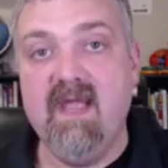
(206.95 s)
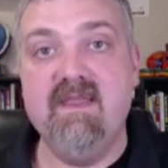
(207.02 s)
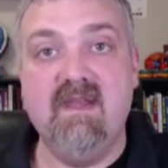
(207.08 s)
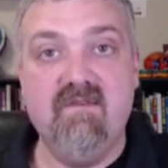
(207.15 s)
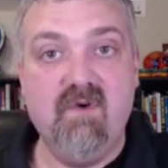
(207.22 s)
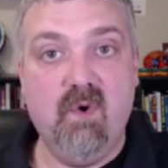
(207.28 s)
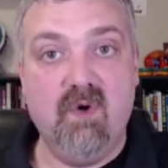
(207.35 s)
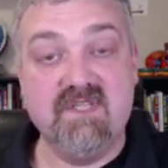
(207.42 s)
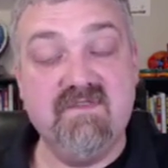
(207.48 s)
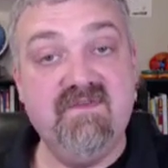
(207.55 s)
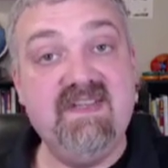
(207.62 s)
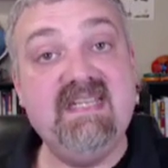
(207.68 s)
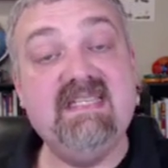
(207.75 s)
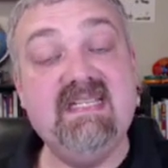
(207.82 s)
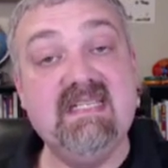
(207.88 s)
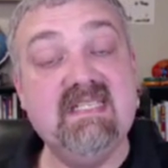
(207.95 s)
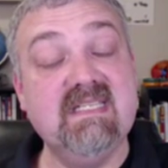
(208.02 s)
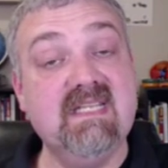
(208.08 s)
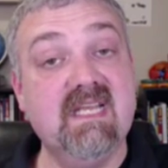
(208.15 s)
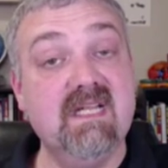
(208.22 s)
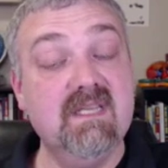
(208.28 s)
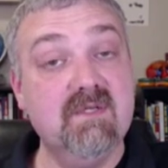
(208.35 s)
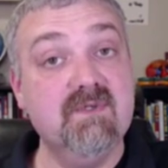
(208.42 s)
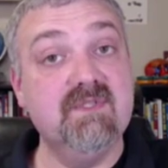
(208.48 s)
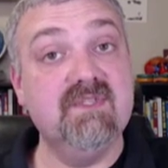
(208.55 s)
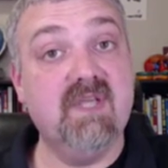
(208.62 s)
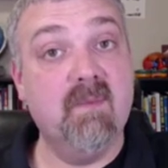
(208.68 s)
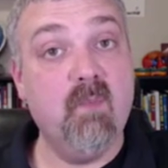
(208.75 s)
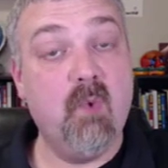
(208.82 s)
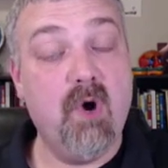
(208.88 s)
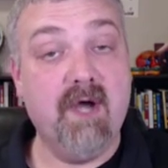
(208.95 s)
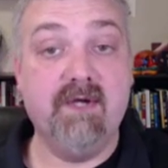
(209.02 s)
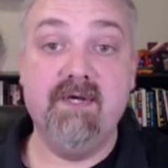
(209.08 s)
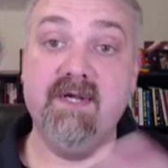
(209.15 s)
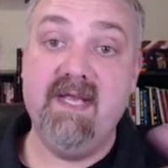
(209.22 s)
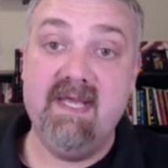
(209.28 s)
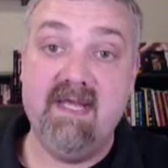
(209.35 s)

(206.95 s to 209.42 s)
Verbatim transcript: And then, of course, feces is going to lose some water